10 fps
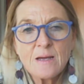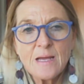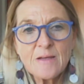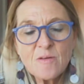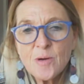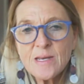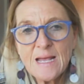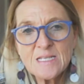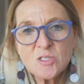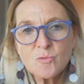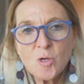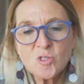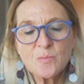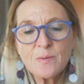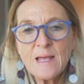everybody has a role
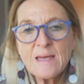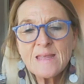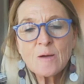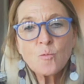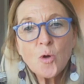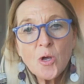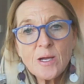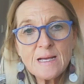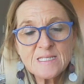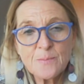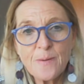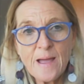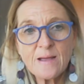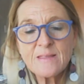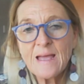to play. They work as a pack,
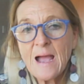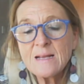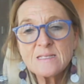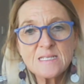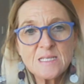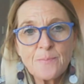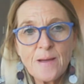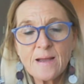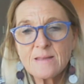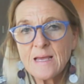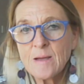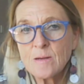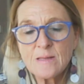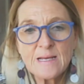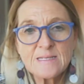they hunt as a pack,
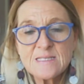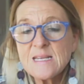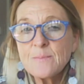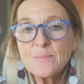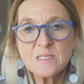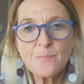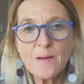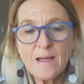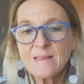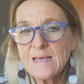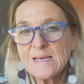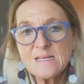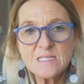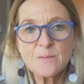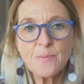they sleep as a pack, they eat
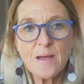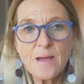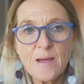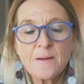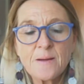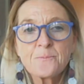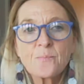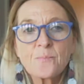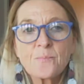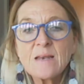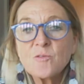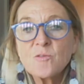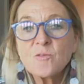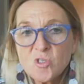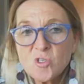as a pack. And for
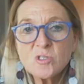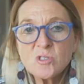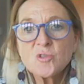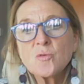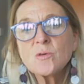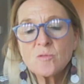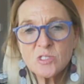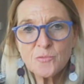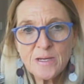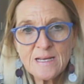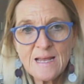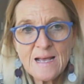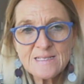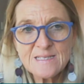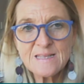children to also
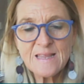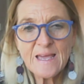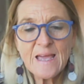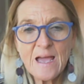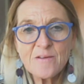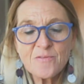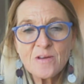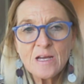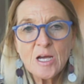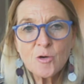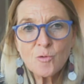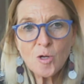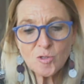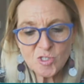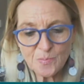realize that they have a
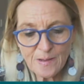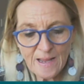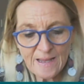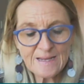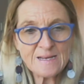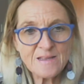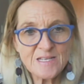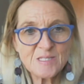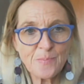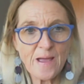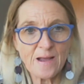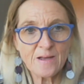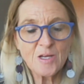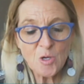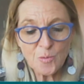role to play in this pack.
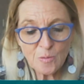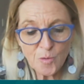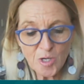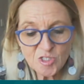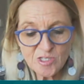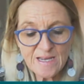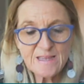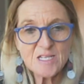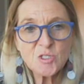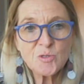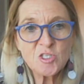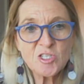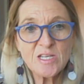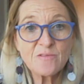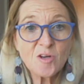We work together to
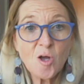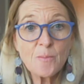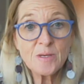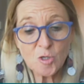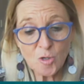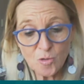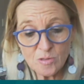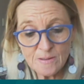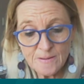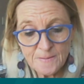achieve a common goal,